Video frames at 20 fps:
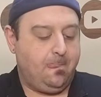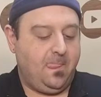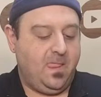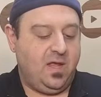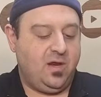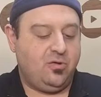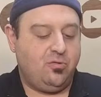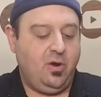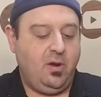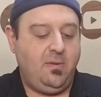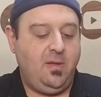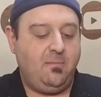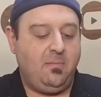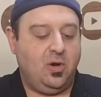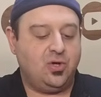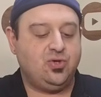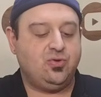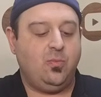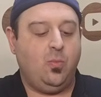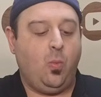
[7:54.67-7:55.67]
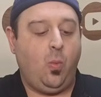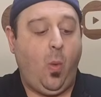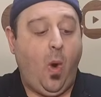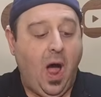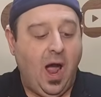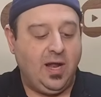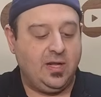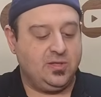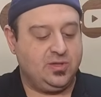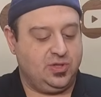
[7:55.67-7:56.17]
And a creamy mushroom
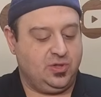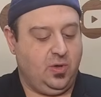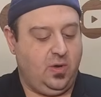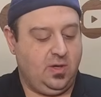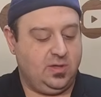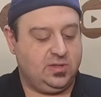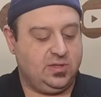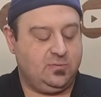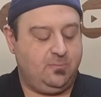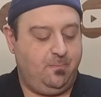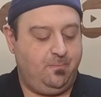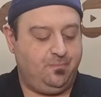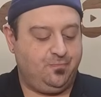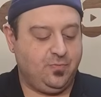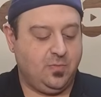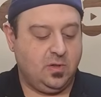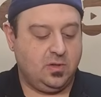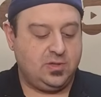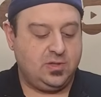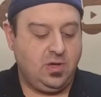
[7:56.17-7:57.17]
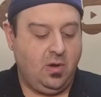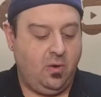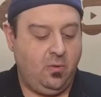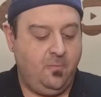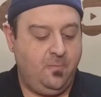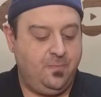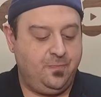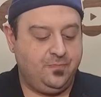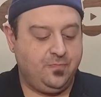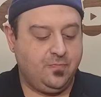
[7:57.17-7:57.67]
wine sauce. So,